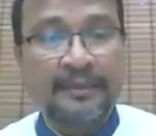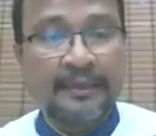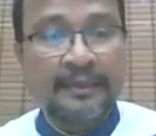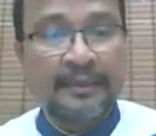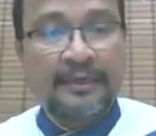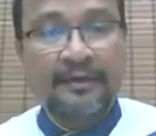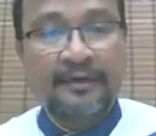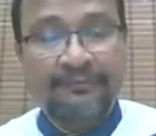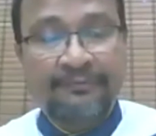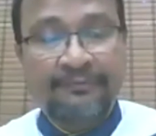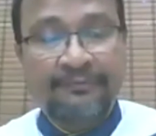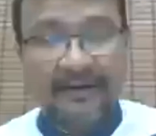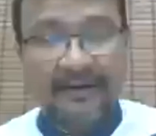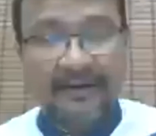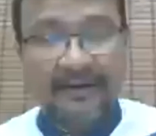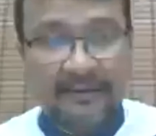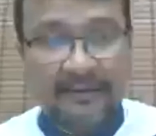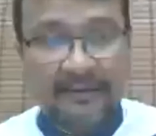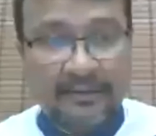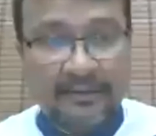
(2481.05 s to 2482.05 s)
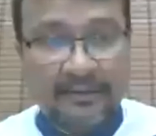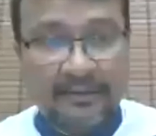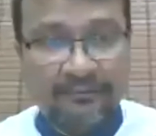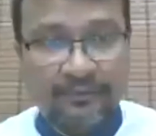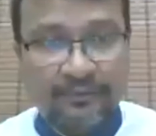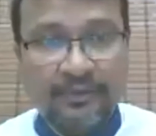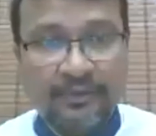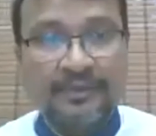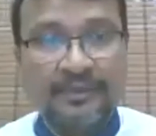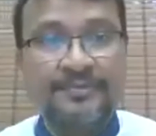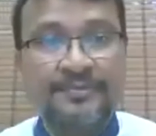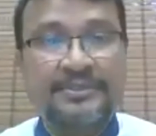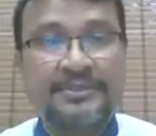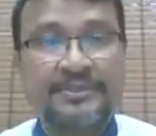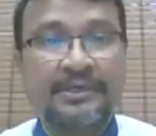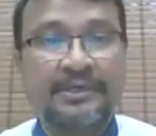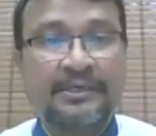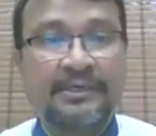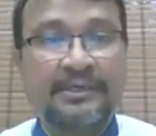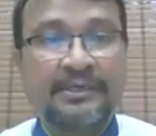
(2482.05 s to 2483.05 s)
different uh, forums
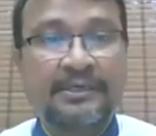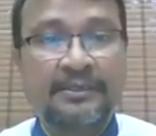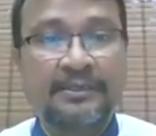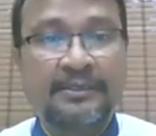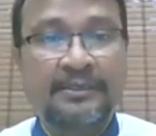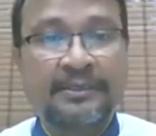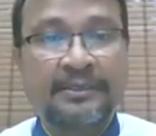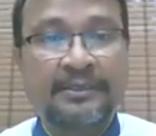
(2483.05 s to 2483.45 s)
uh,